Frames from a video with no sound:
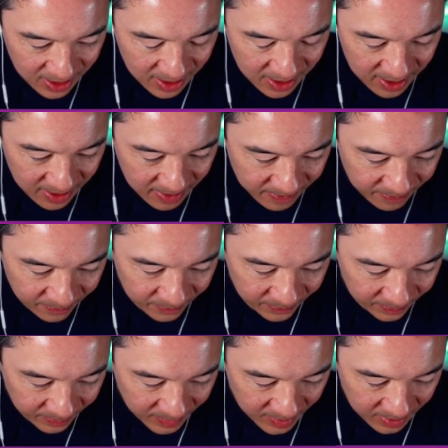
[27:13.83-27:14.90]

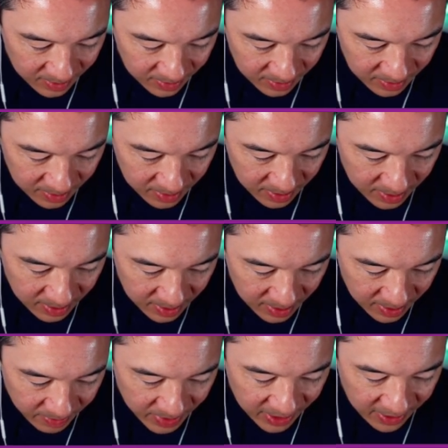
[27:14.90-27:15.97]

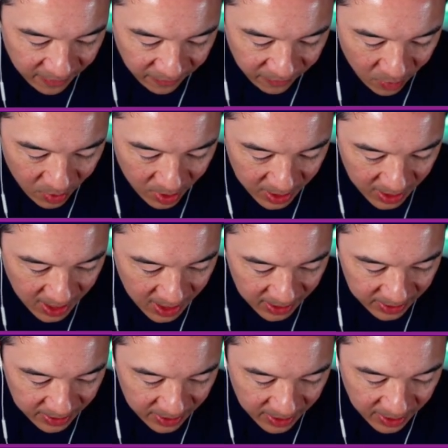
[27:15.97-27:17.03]
But the 4
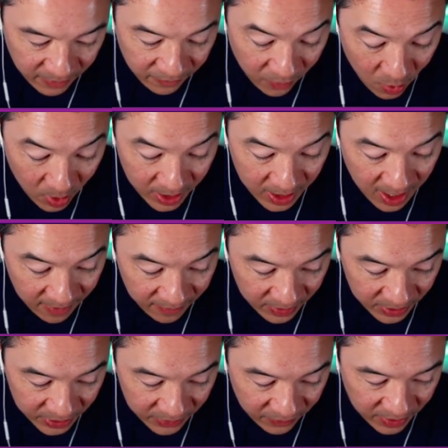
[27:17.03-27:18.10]

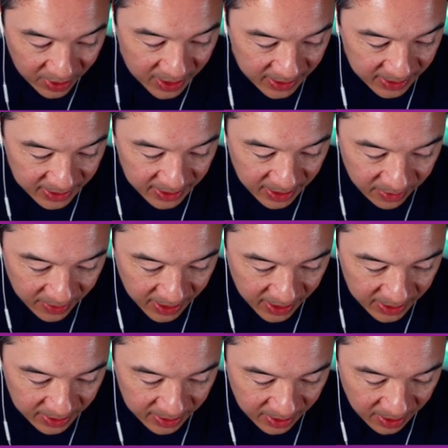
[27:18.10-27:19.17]
covers for this
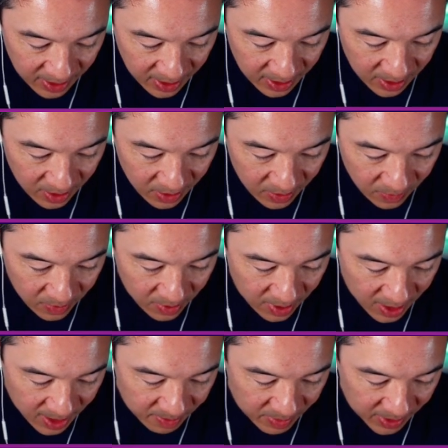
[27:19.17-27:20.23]
series were
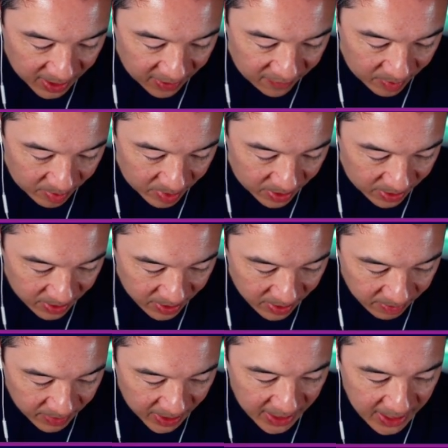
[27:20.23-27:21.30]
unbelievable
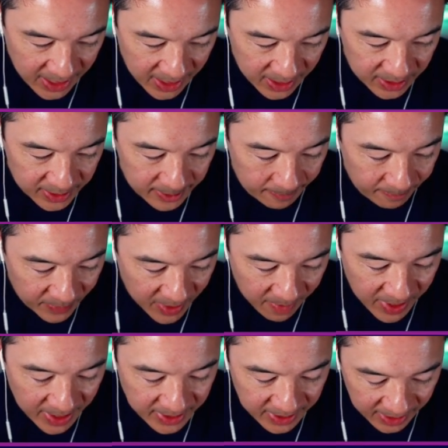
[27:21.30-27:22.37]
because they
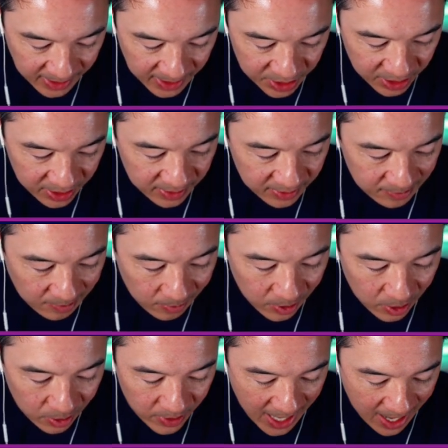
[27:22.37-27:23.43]
basically just
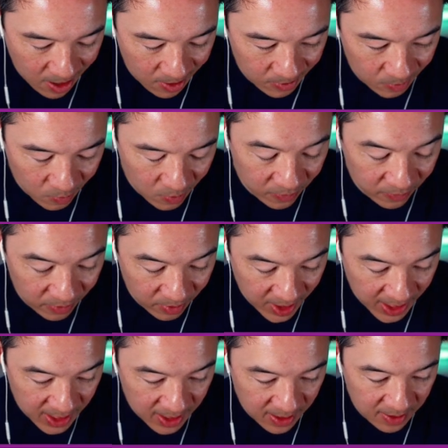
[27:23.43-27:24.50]
soloed out
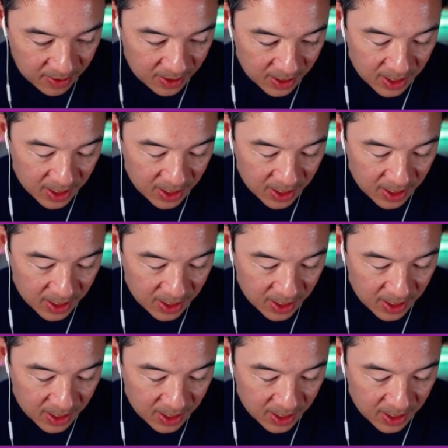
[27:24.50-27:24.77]
Wolverine